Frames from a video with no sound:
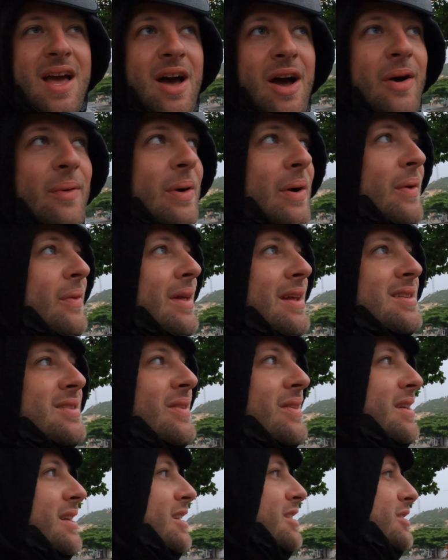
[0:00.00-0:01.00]
Oh well, that's not
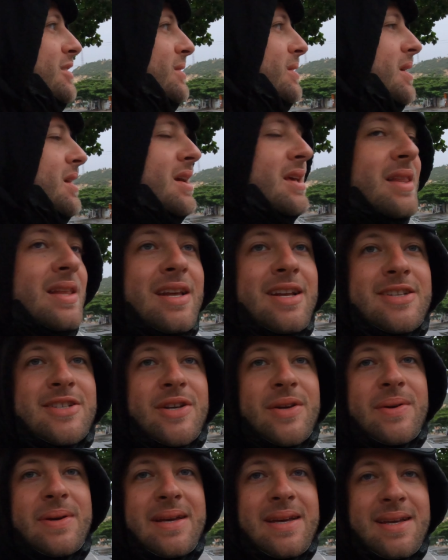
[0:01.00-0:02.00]
the issue. The issue
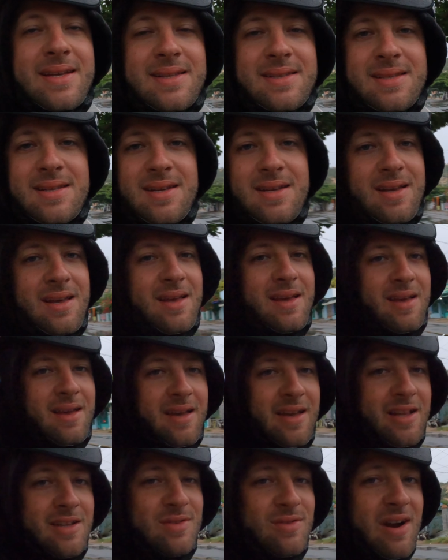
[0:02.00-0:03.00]
is
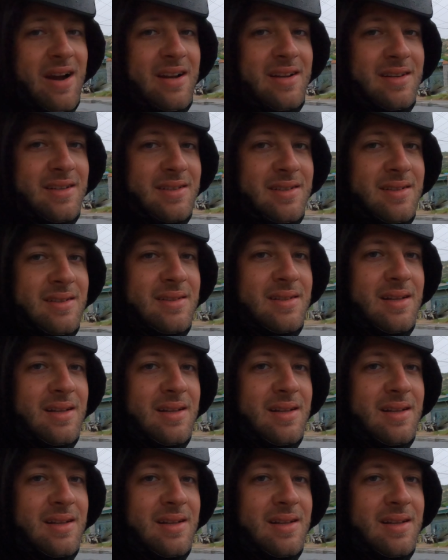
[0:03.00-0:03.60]
it's raining